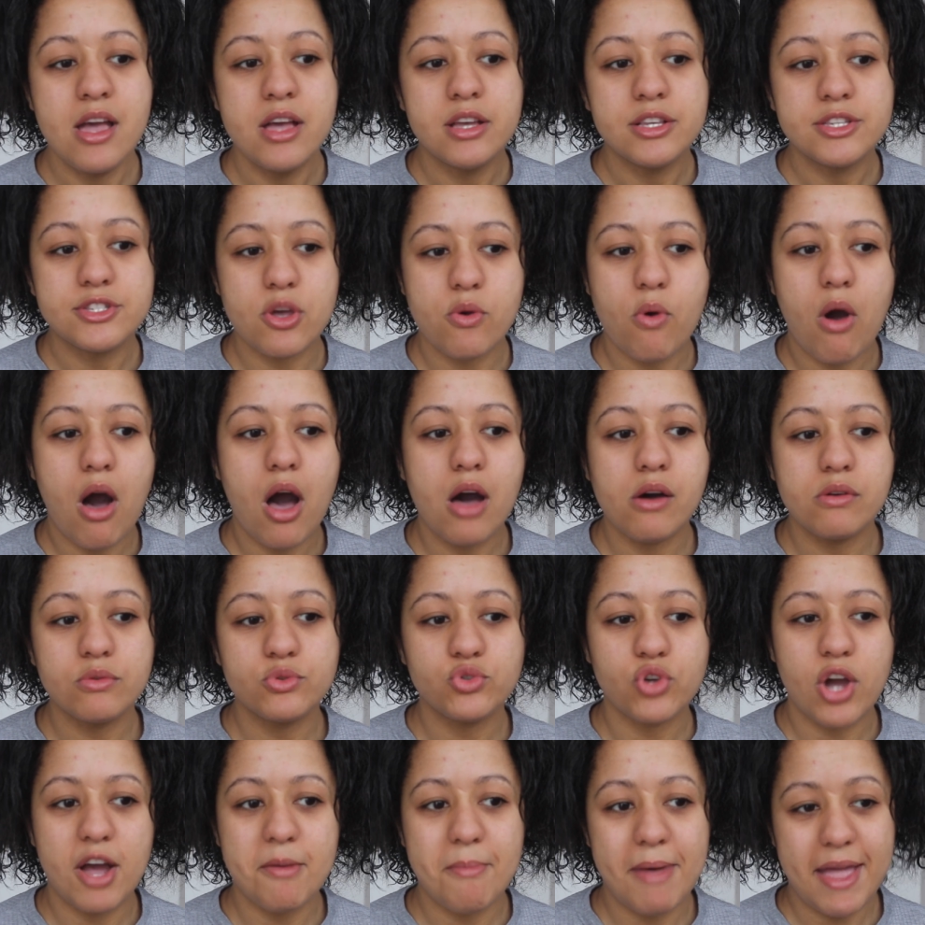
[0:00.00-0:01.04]
So I'll
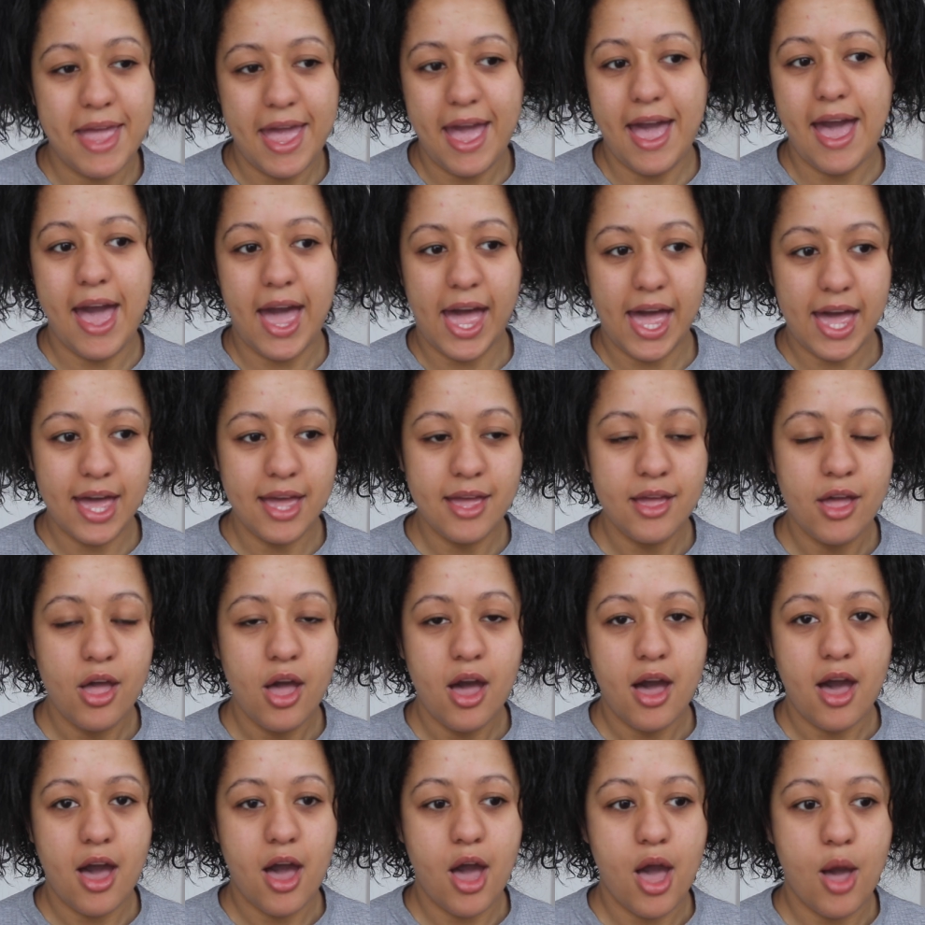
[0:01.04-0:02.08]
dry my hair
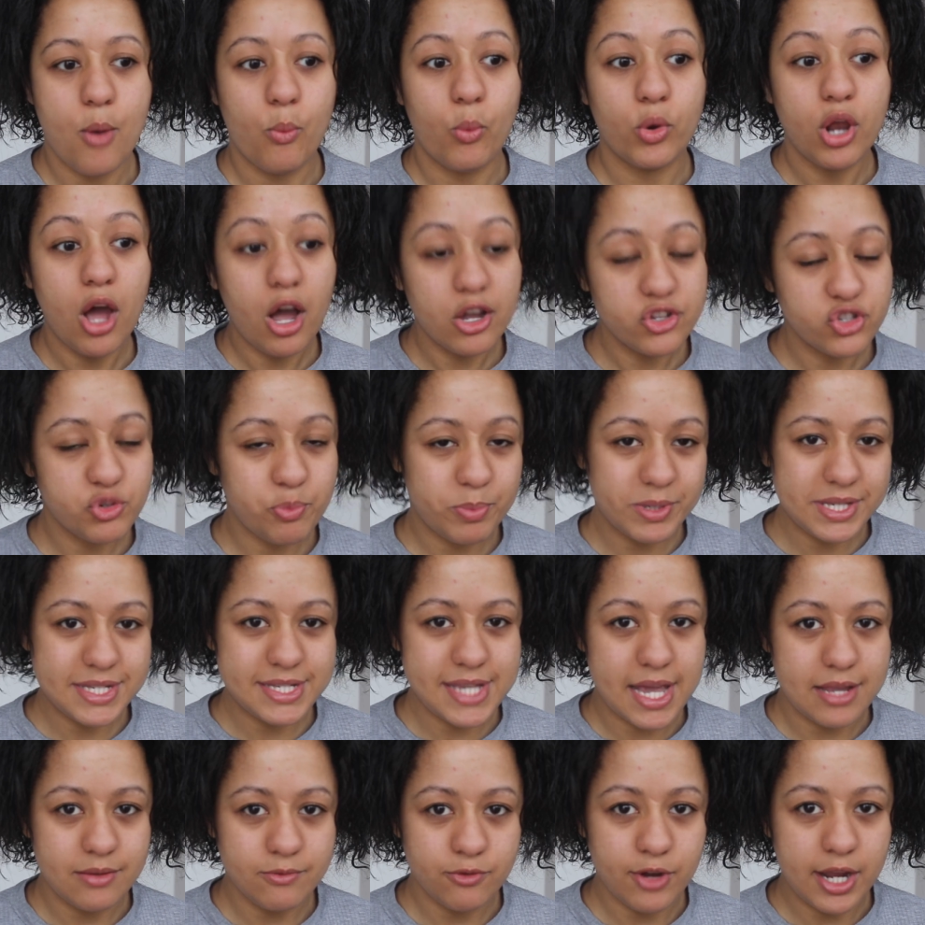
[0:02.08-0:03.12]

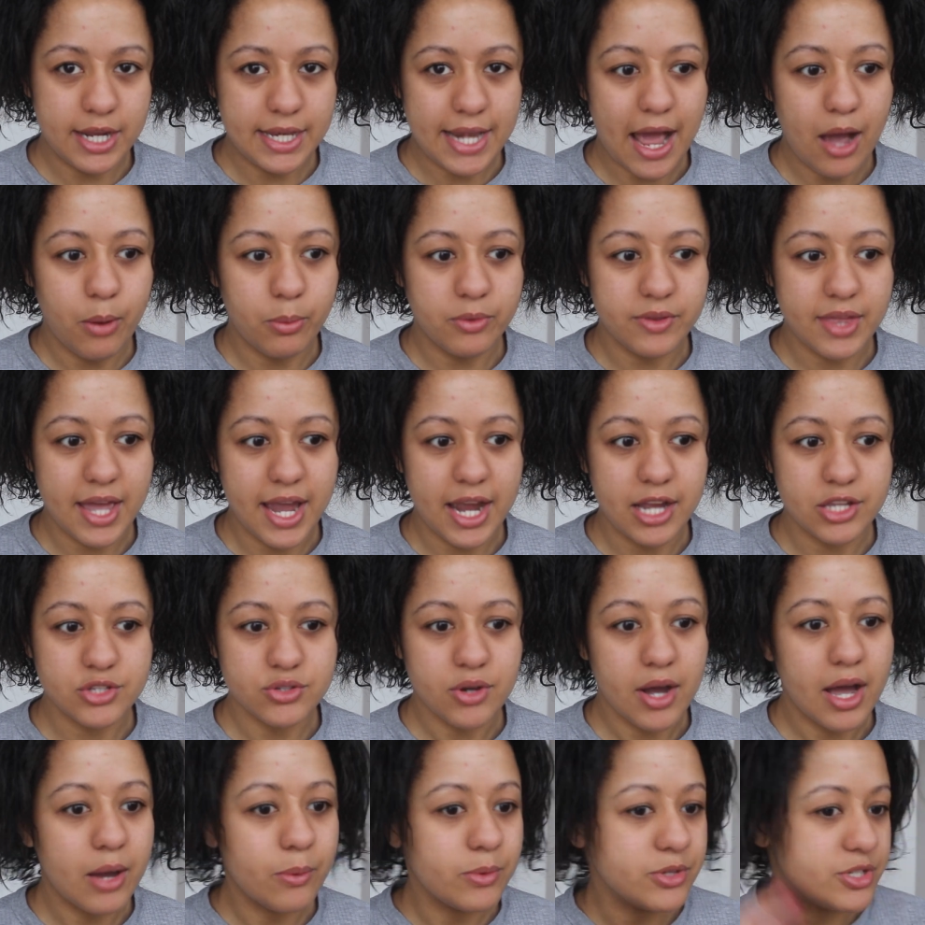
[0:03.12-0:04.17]
100% right now with a
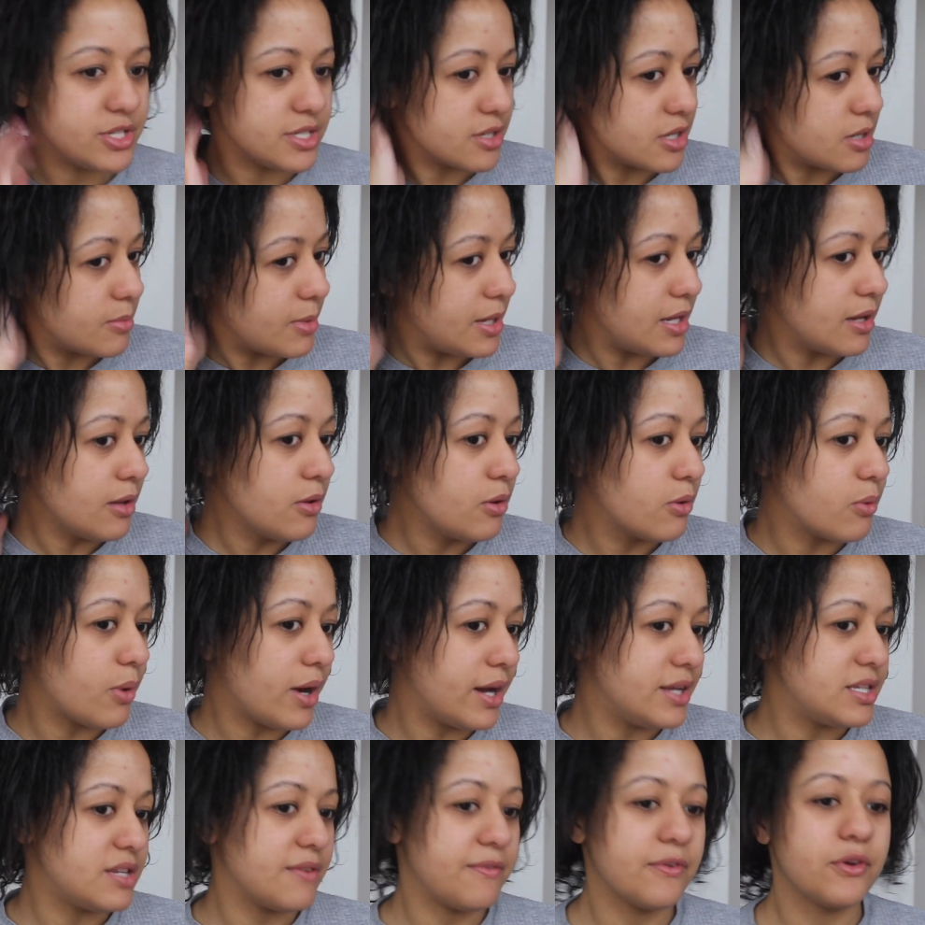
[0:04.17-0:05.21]
hairdryer, which is going to be
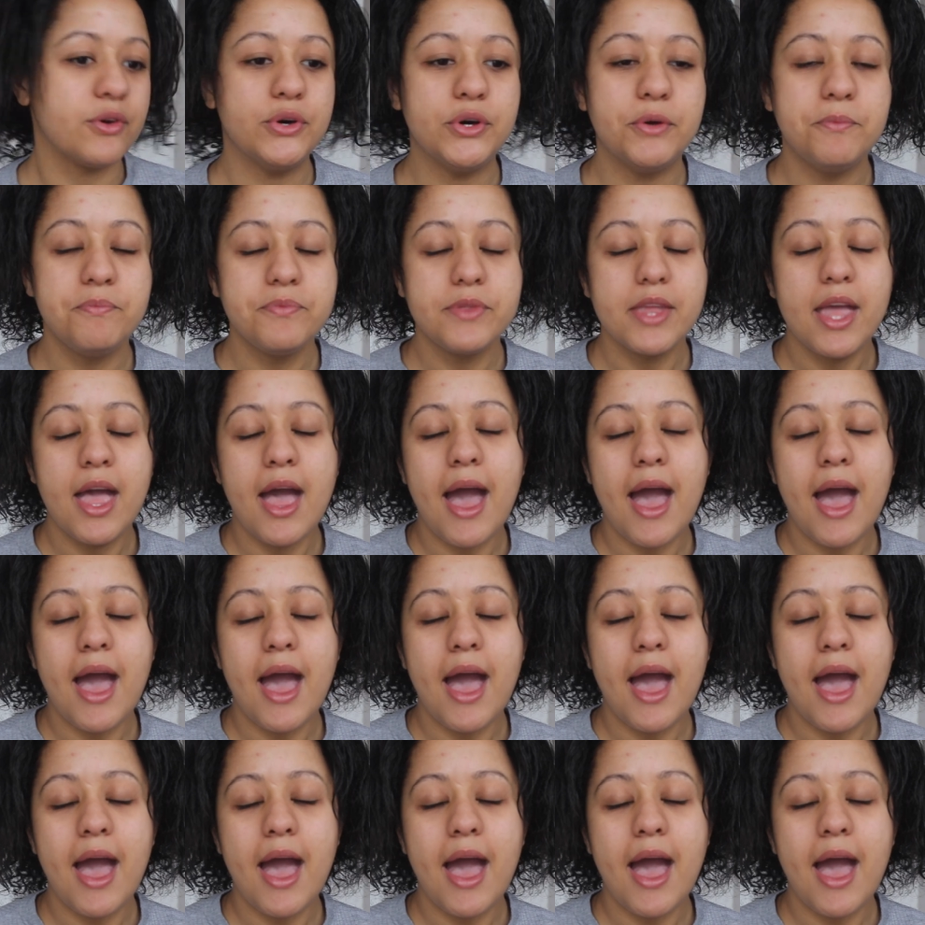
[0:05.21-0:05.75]
quite difficult,